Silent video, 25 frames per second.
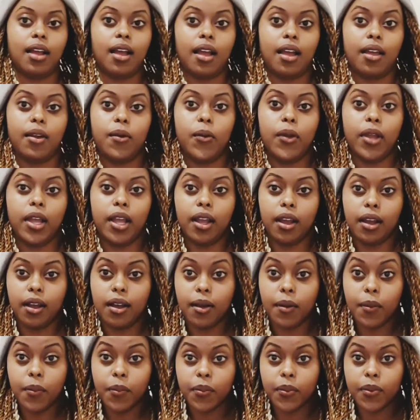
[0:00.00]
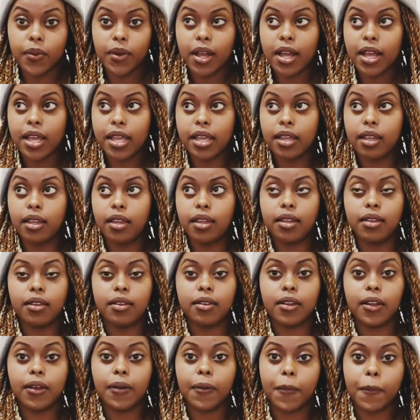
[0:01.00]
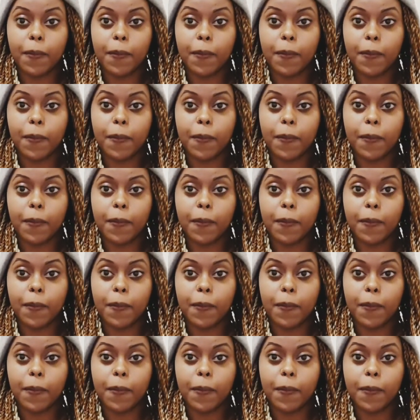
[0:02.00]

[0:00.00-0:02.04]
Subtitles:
I wake up, I